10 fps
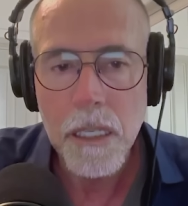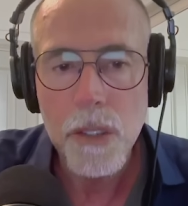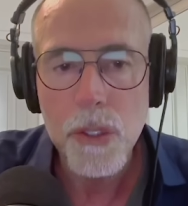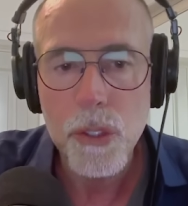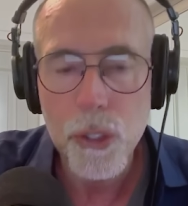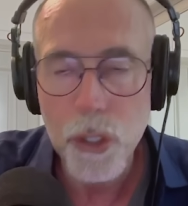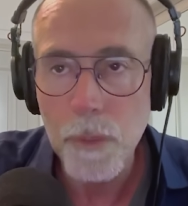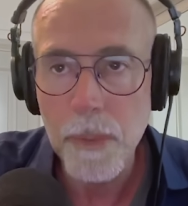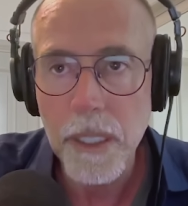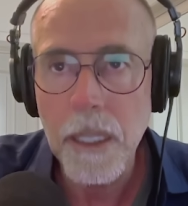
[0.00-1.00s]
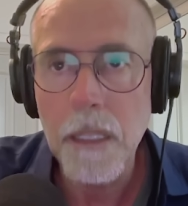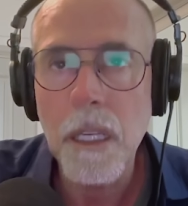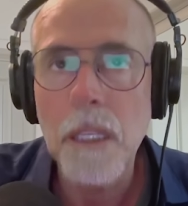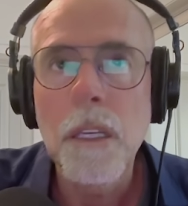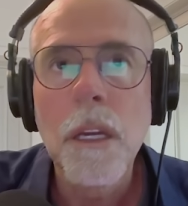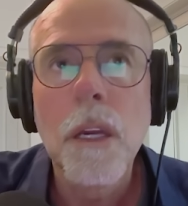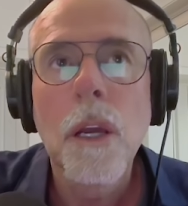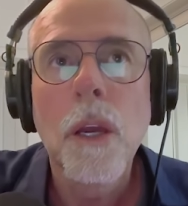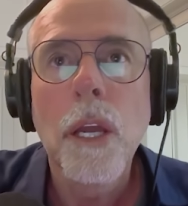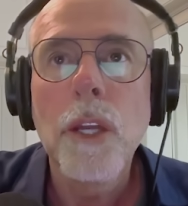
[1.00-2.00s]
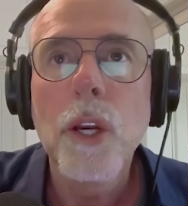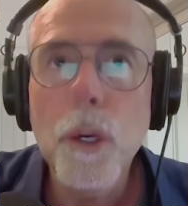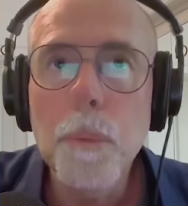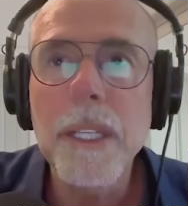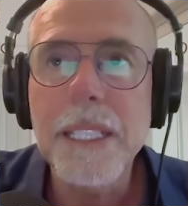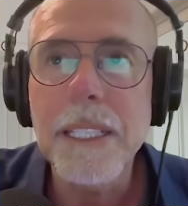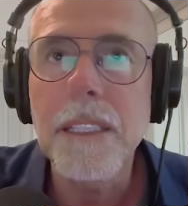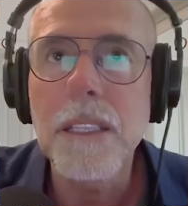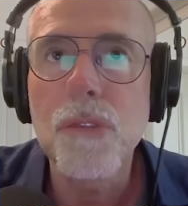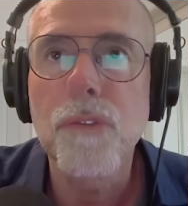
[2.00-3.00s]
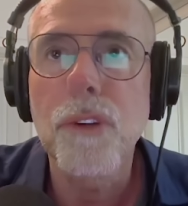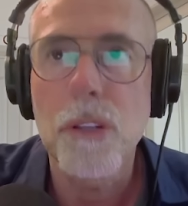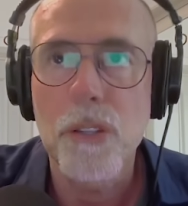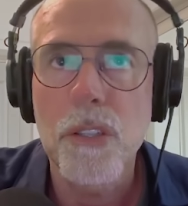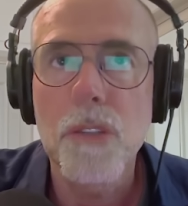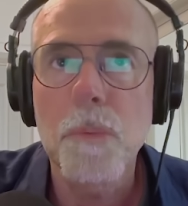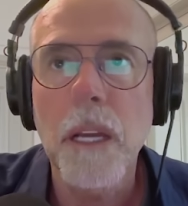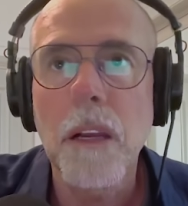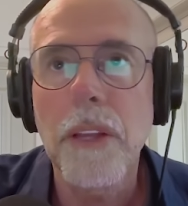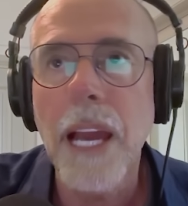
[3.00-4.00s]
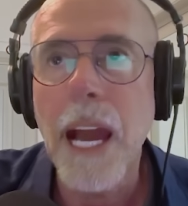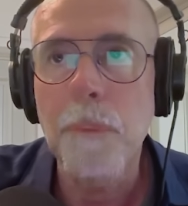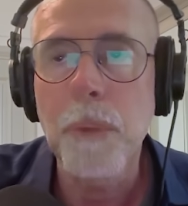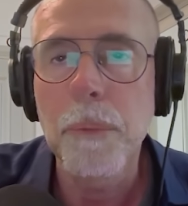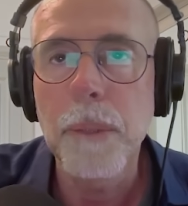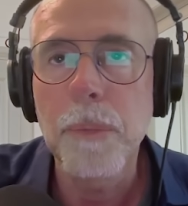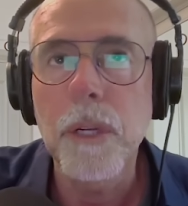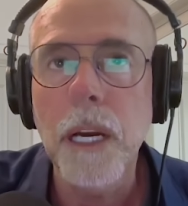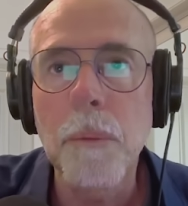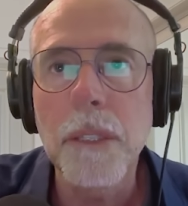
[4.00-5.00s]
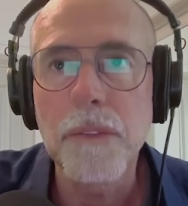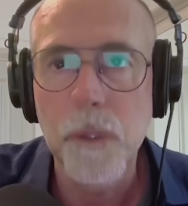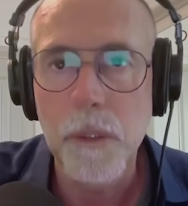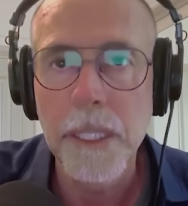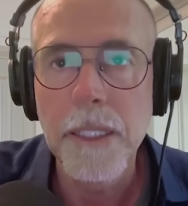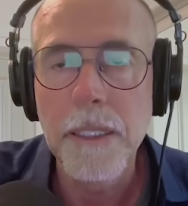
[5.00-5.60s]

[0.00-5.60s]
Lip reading: stupid. And who predicted this first, despite all the Apple people coming for me?